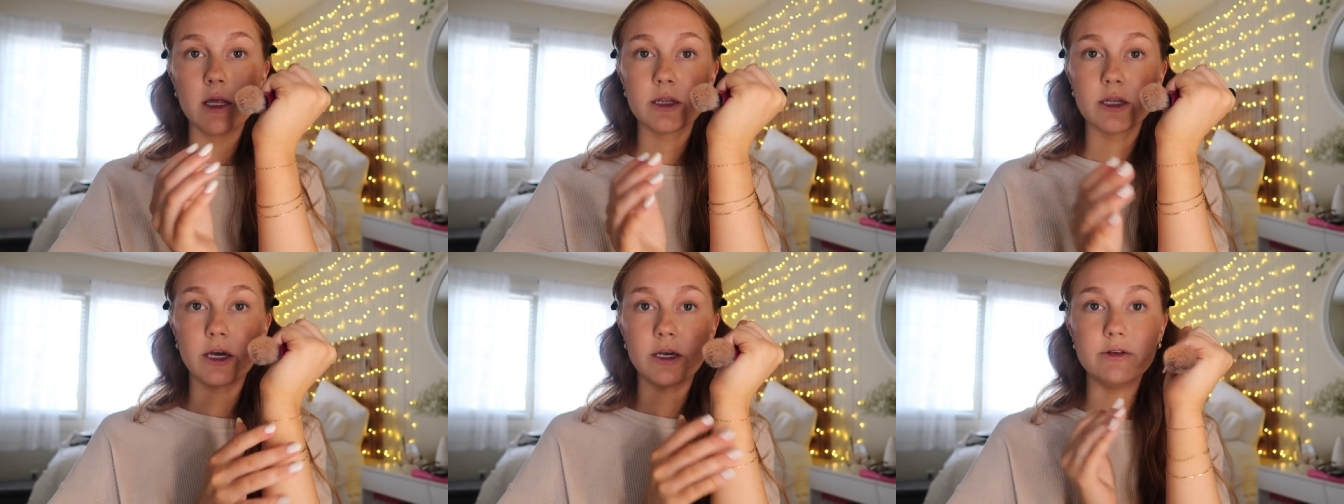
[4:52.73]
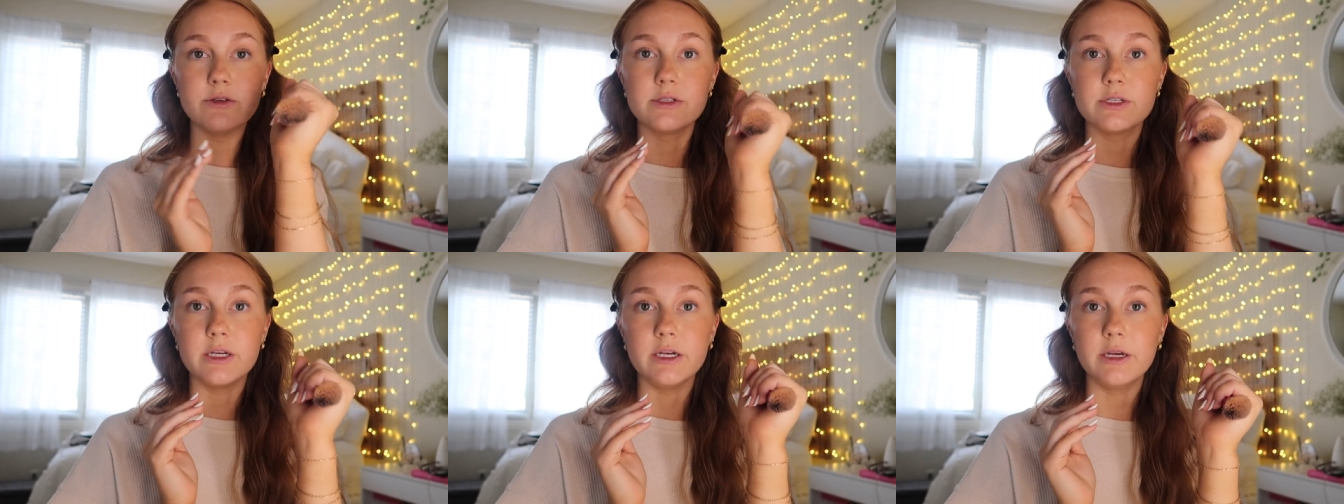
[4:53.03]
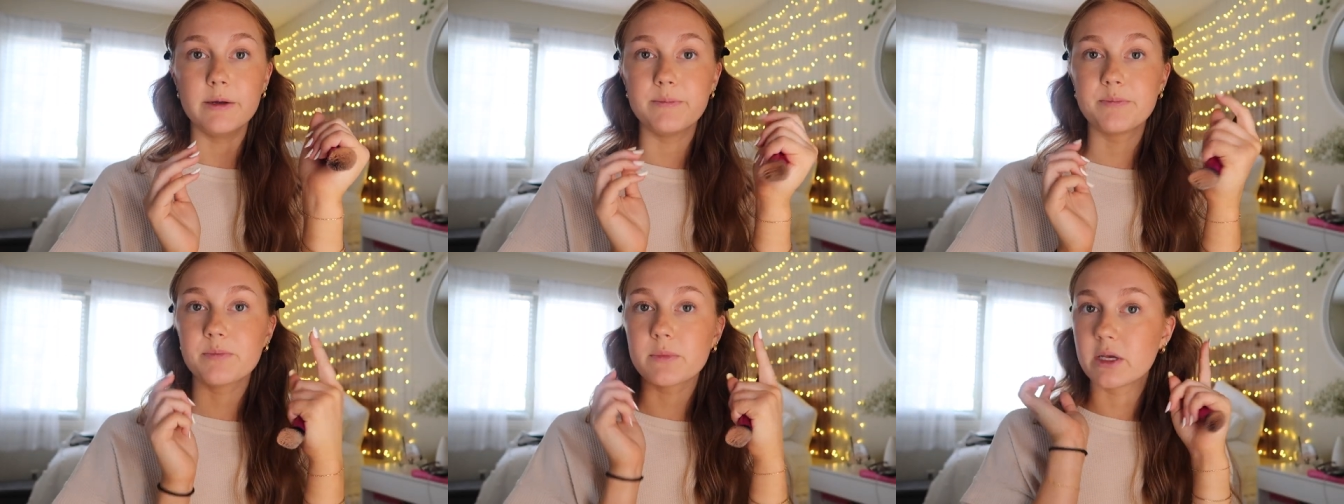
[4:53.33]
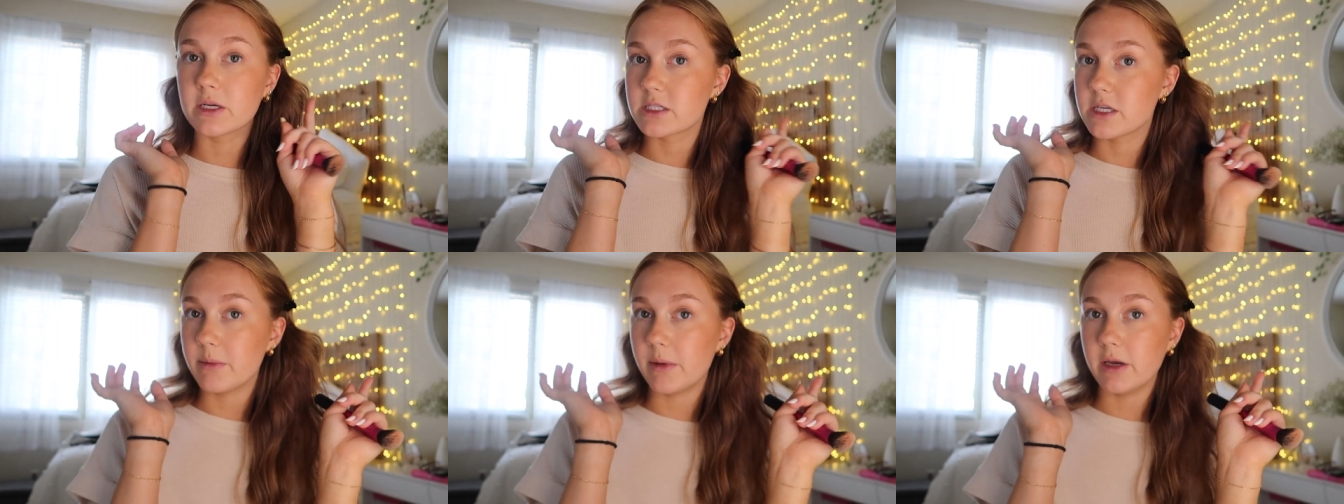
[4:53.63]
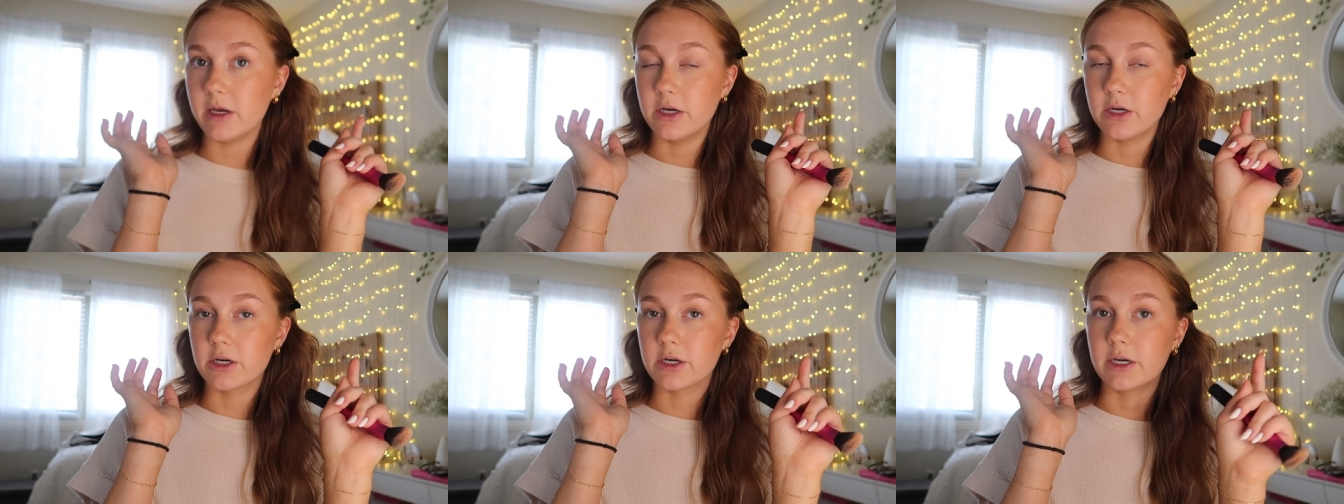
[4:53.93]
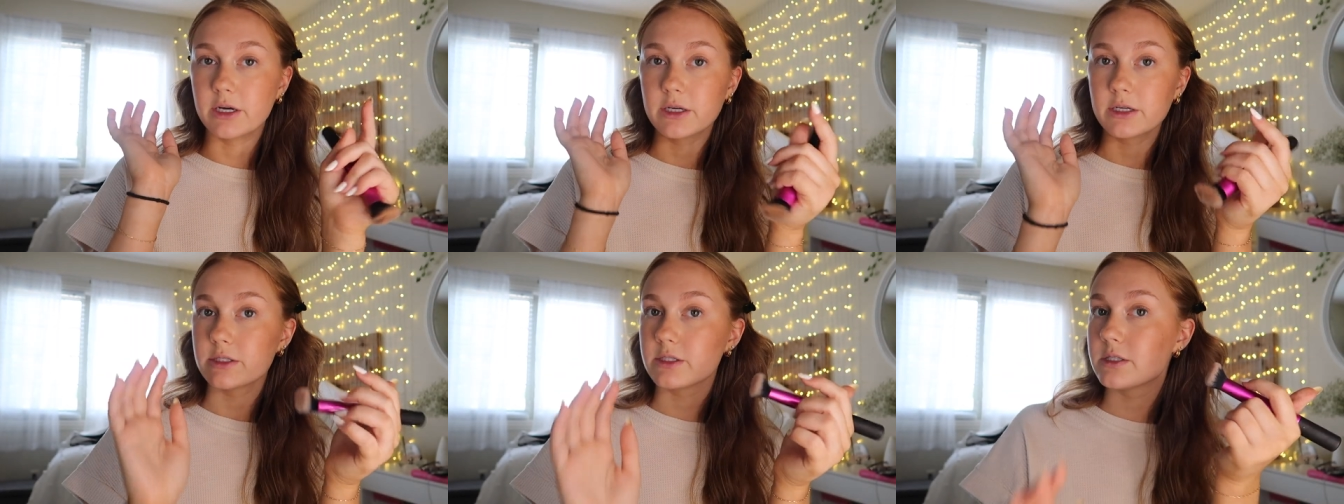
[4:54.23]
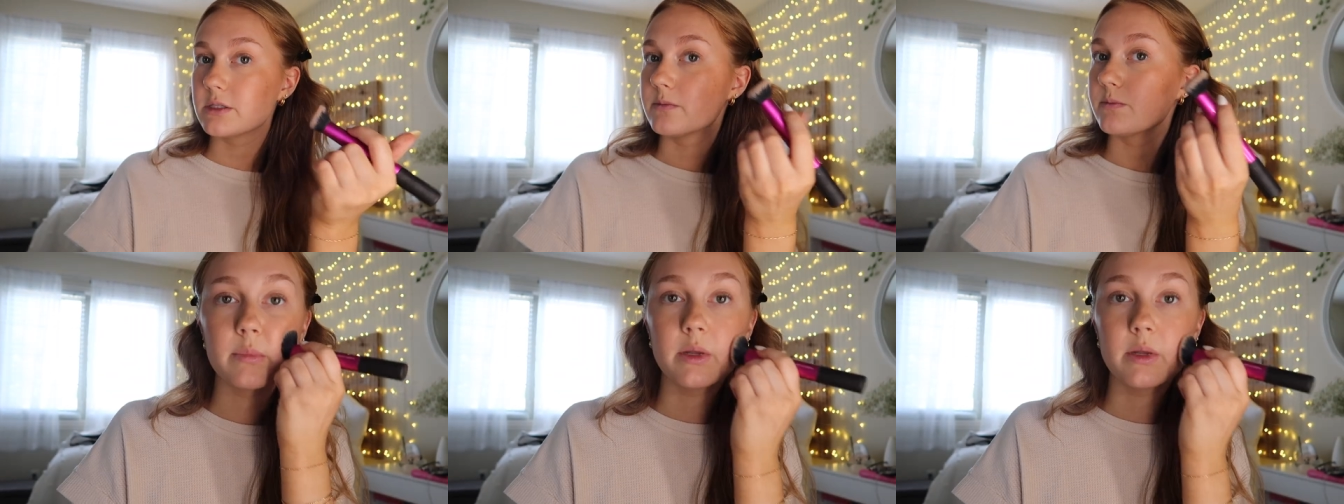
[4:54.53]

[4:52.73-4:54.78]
that you see, except my earrings,